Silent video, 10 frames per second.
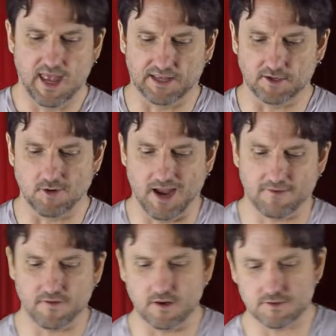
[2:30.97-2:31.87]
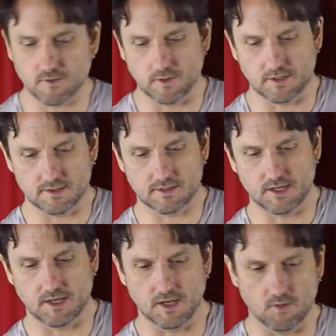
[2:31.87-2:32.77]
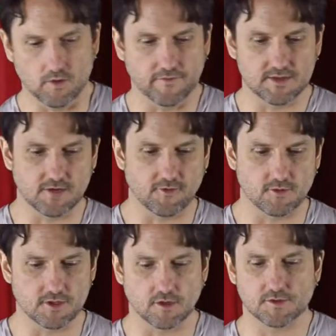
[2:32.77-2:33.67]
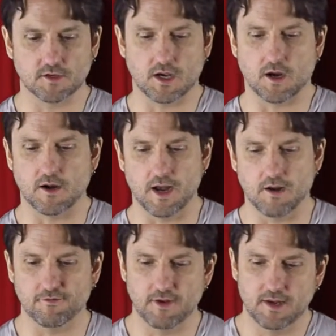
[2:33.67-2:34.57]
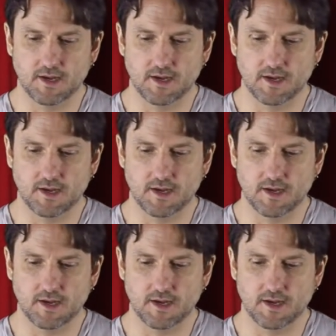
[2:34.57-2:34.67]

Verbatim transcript: at the graph here, so we can see uh, what these different results are and how